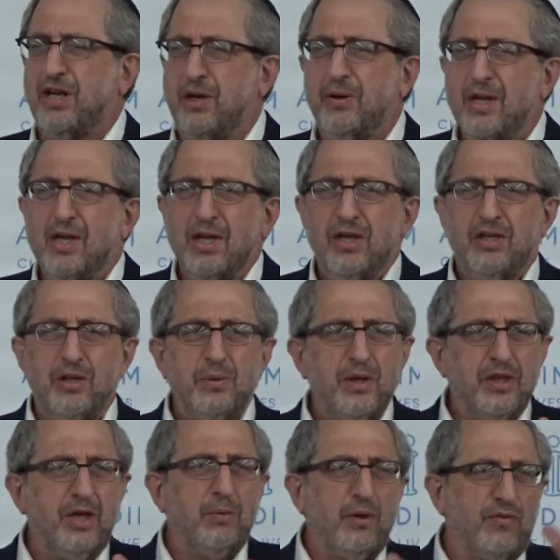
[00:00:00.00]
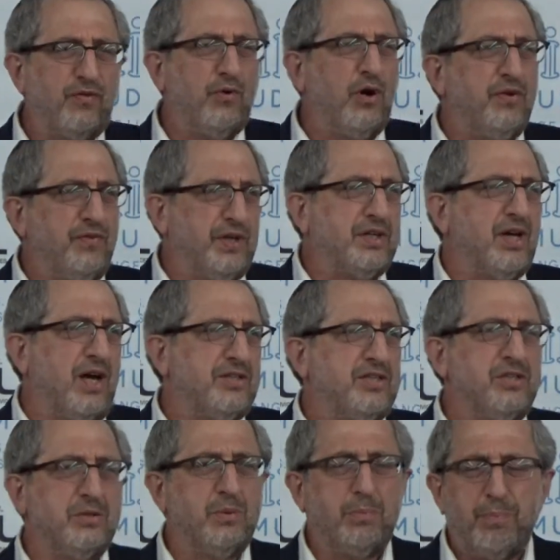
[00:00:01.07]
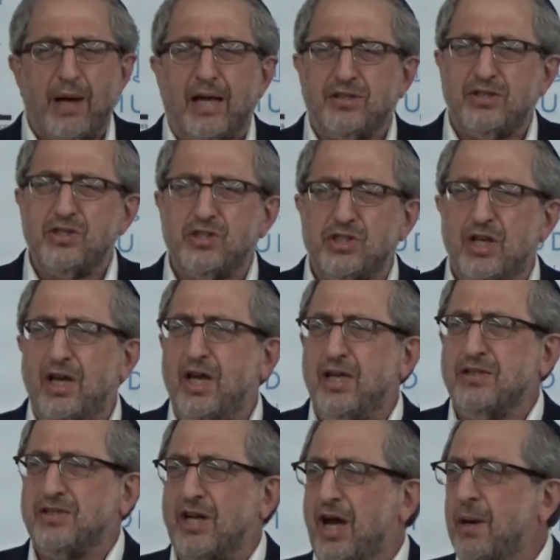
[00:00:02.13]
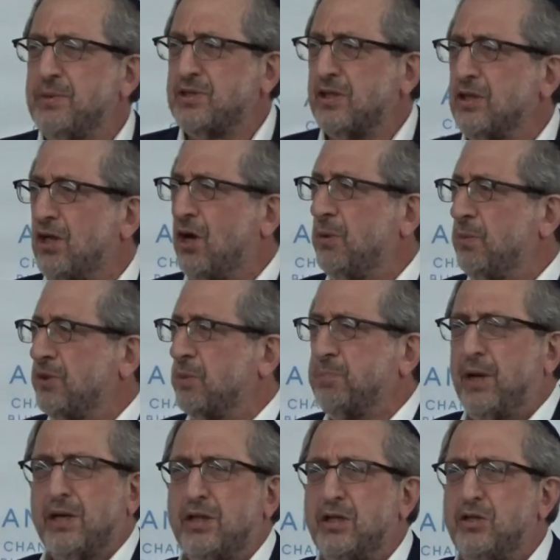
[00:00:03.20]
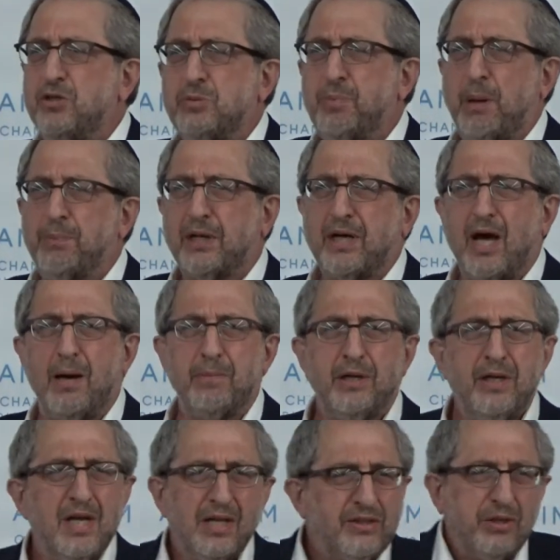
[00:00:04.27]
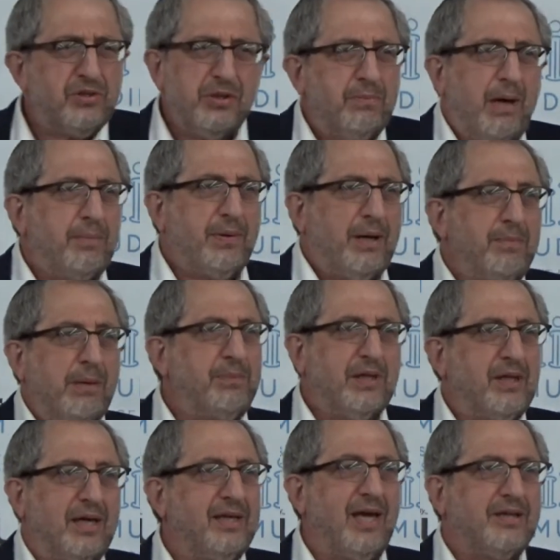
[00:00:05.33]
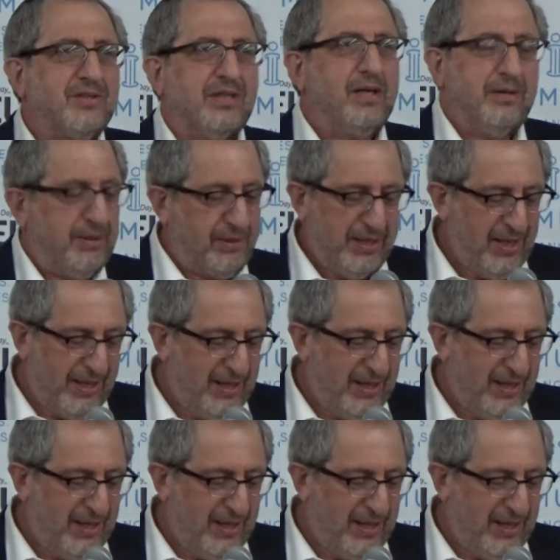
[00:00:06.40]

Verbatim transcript: You know, you were there with four of your cousins with bats and chains, and I was alone with the barely used Bava Kamma. Don't you remember? I remember it like yesterday.